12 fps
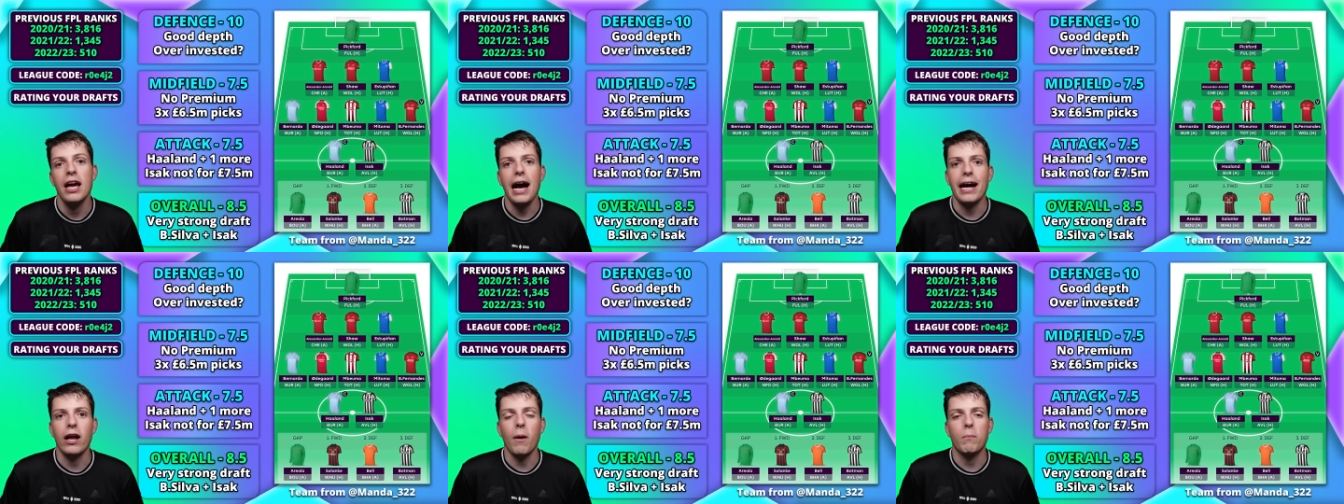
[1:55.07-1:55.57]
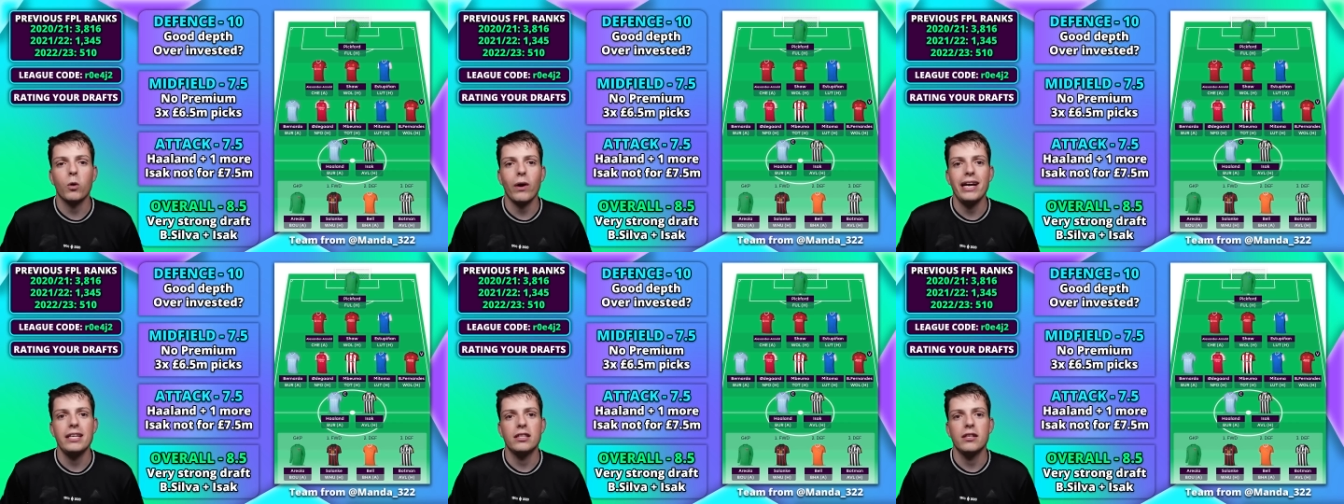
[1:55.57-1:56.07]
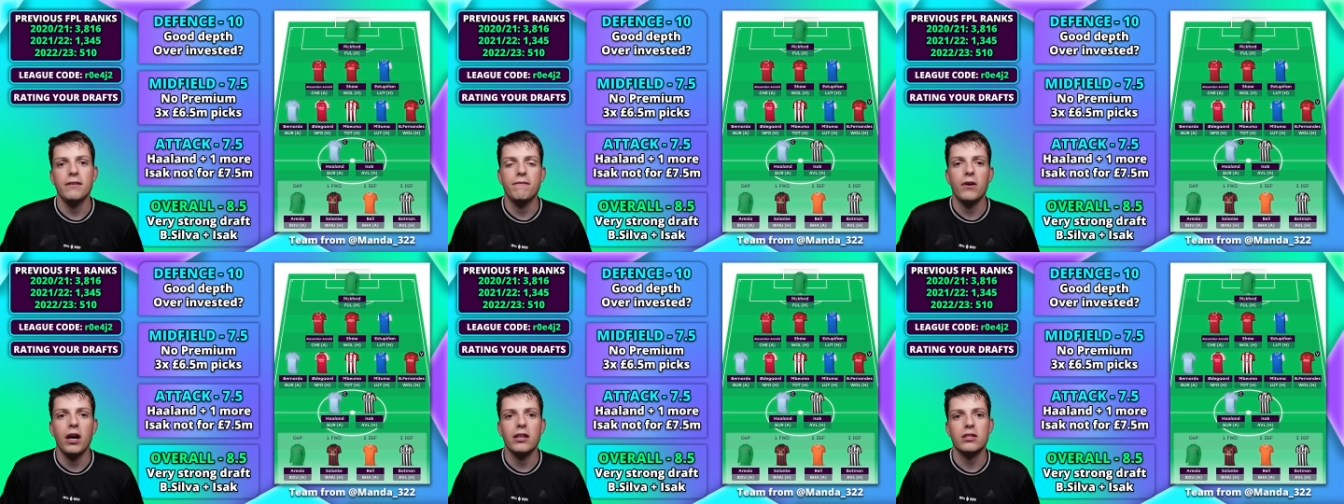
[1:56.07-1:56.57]
and upgraded the
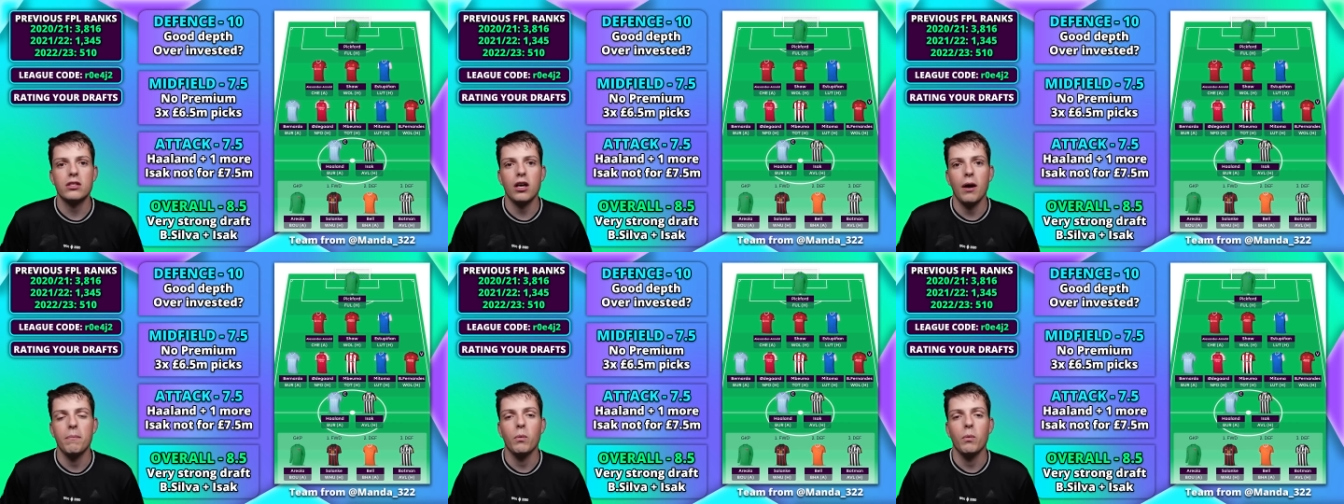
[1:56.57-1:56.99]
first sub,